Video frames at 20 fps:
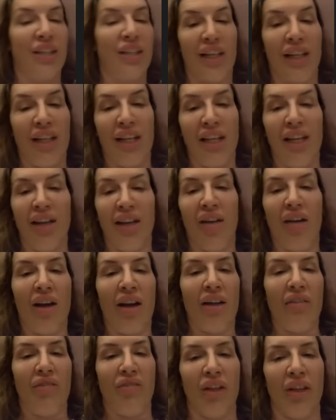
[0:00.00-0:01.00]
your daily
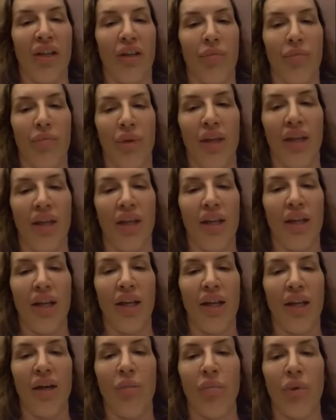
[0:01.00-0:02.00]
life. It can
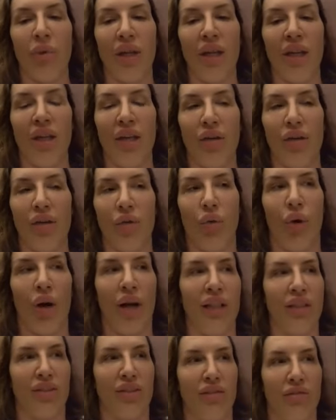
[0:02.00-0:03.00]
be
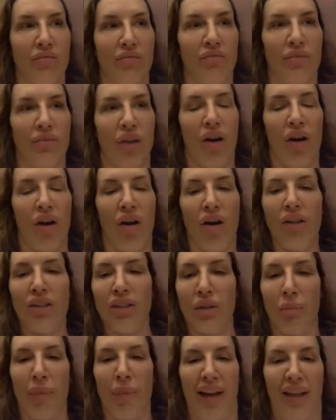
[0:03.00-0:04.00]
quite hard
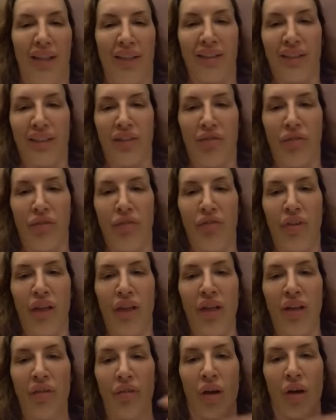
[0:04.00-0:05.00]
to balance
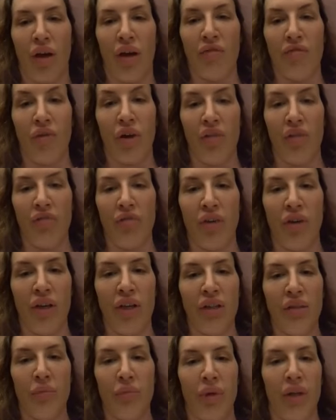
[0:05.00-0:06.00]
everything that I
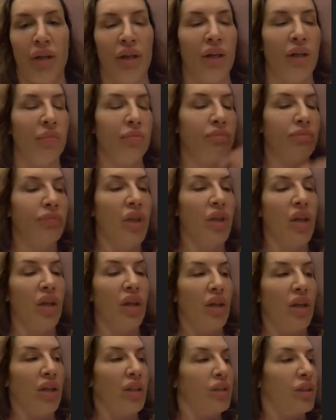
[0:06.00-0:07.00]
find. But
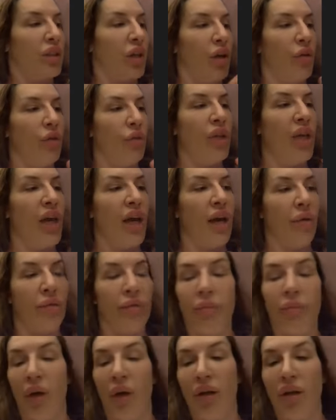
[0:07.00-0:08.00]
so, yeah,
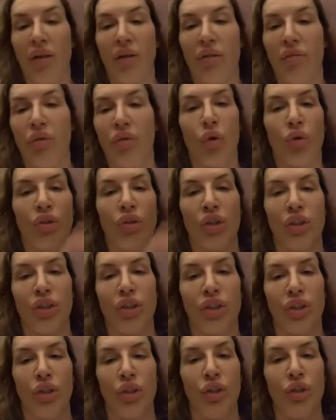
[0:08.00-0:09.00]
but God can
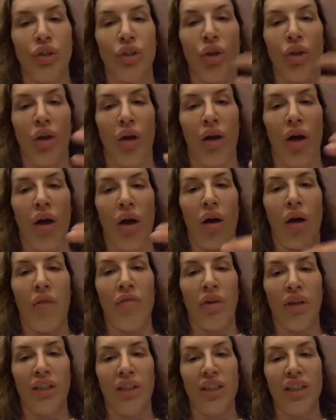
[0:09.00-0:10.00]
just use you. Like
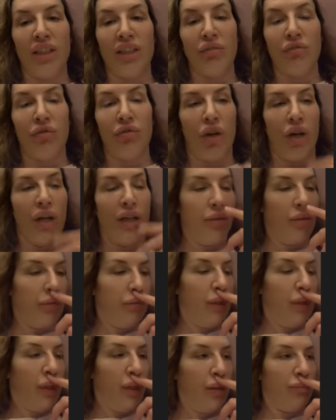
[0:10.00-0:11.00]
I've identified,
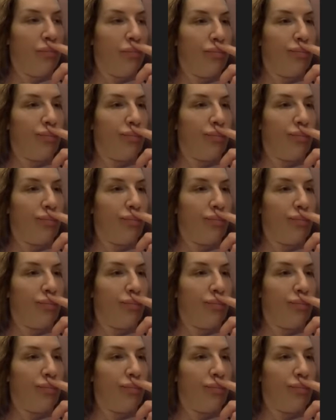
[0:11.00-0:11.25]
I